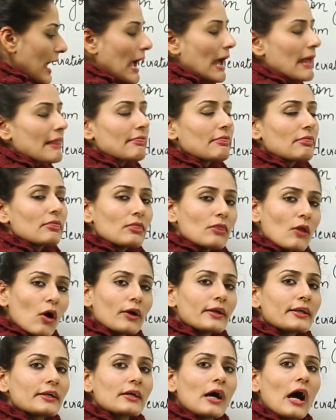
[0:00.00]
And
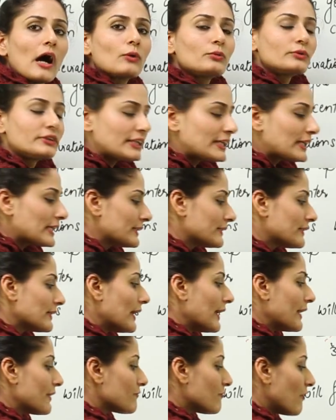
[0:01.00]
not counting in
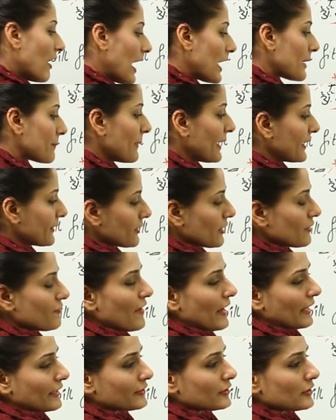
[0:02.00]
the environmental
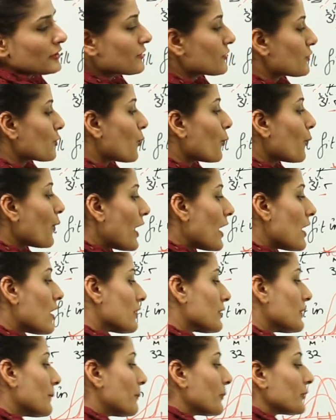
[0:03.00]
factors
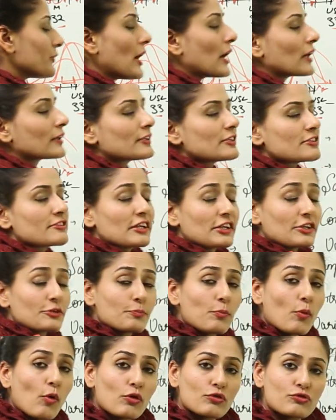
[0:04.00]
where the product is
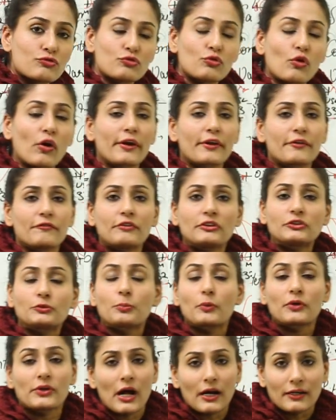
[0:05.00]
exposed to or in
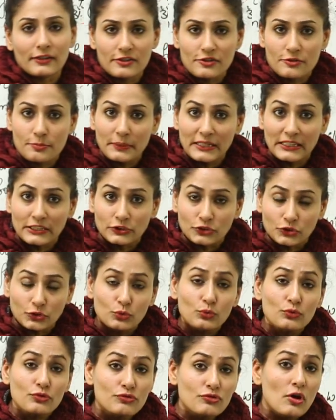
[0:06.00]
which product is being
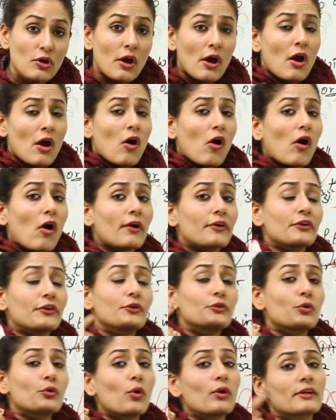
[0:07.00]
used, or
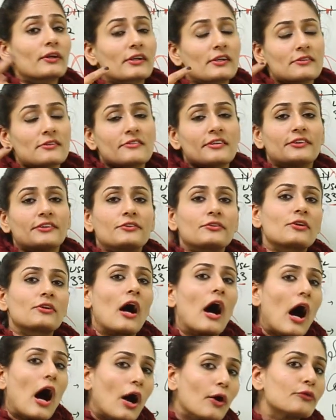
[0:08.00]
you don't consider
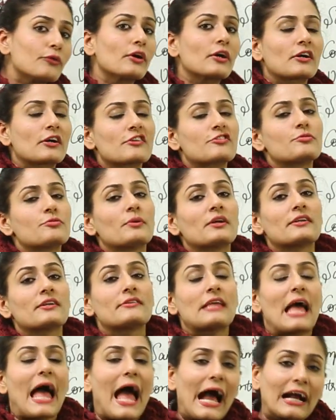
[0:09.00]
how your customer
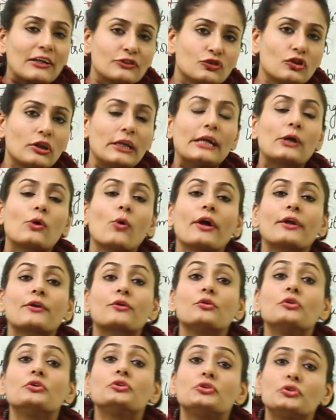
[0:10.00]
is actually going
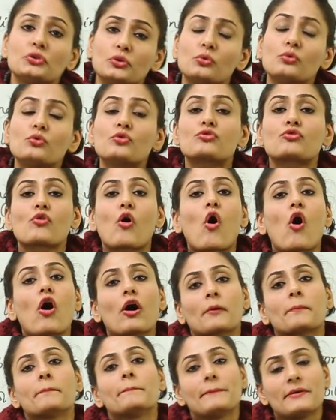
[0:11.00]
to use
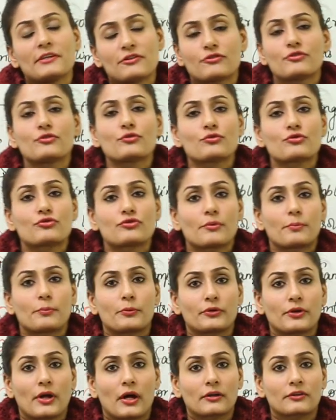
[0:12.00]
or misuse the
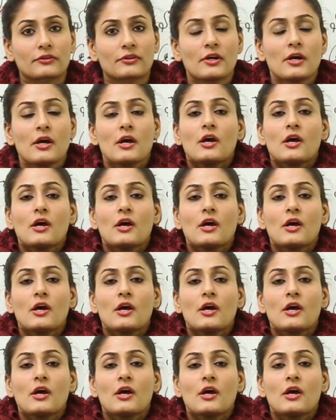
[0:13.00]
product.